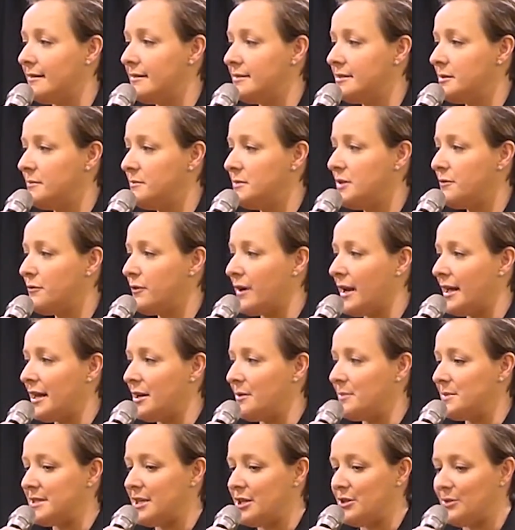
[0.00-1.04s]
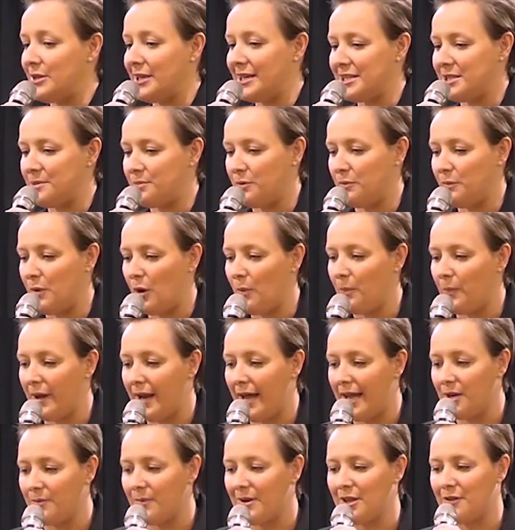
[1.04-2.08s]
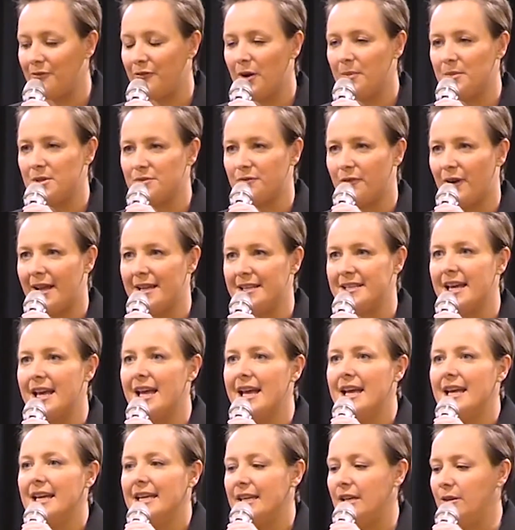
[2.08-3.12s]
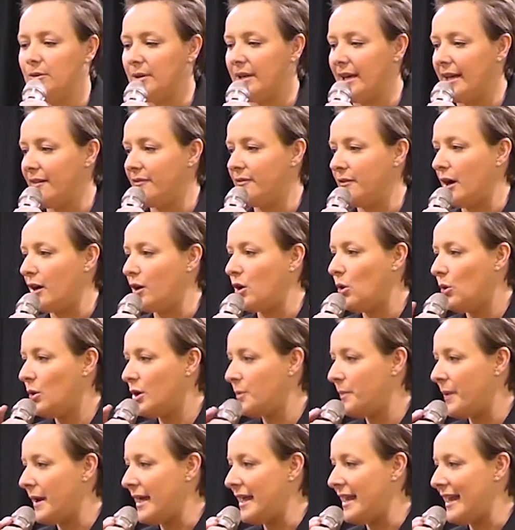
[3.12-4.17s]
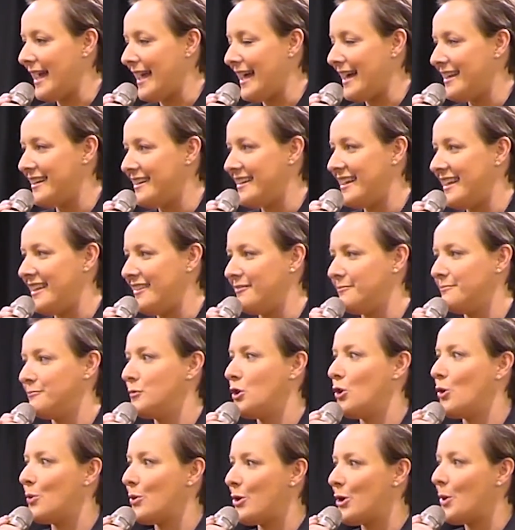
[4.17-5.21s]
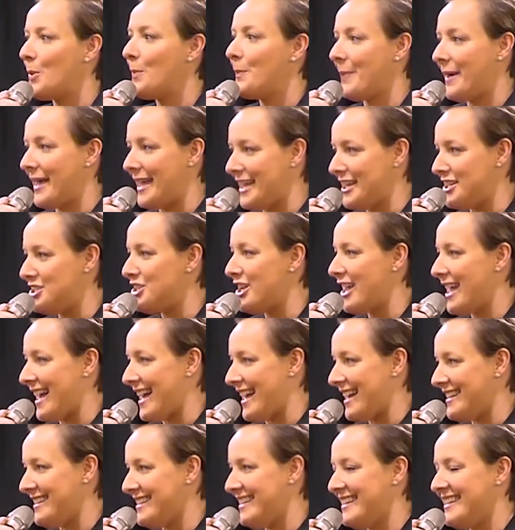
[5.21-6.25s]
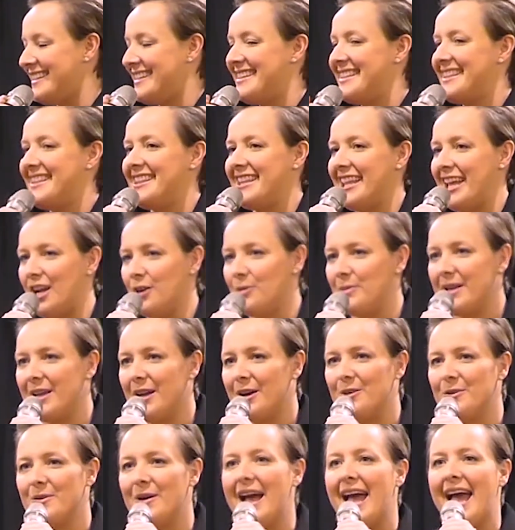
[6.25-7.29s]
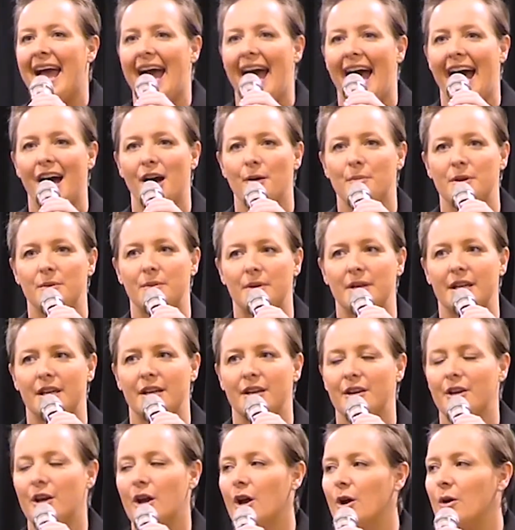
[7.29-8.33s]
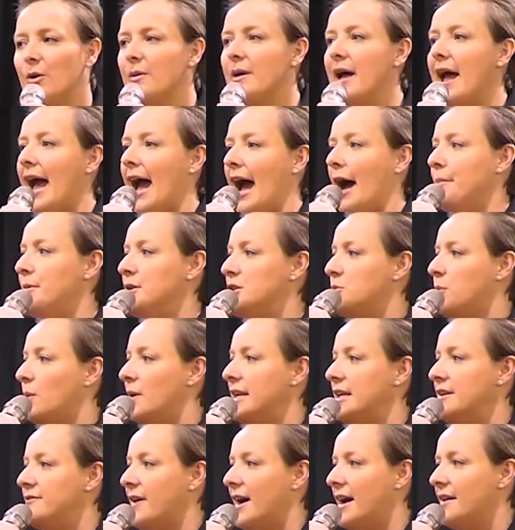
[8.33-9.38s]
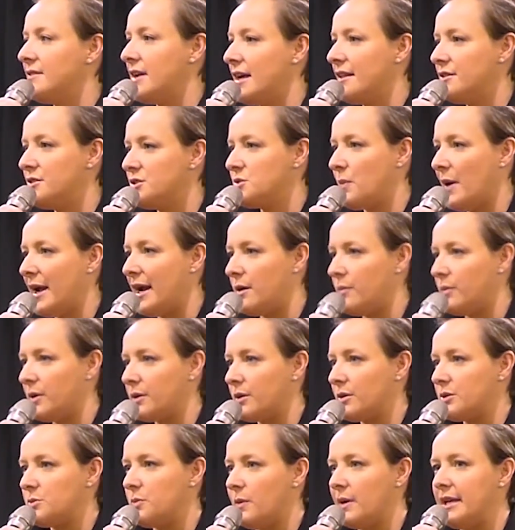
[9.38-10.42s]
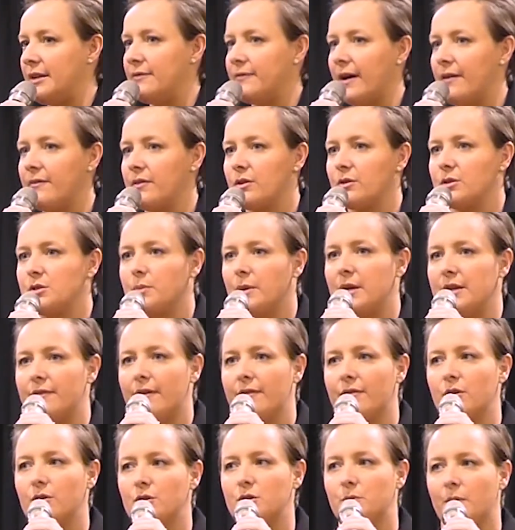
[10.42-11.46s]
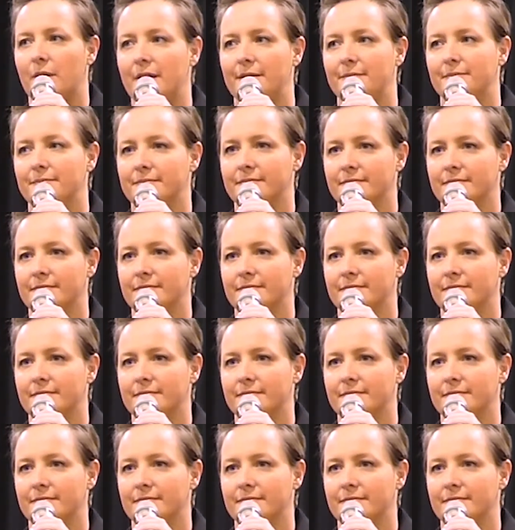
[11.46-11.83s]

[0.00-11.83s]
some different items that you'd like to promote. But anyway, The Farmer's Friend, you get a quarter page ad. Here we go. How about it gonna go? How about $25? Where? I'm gonna go 25, I'm gonna go 25, I'm gonna go 20.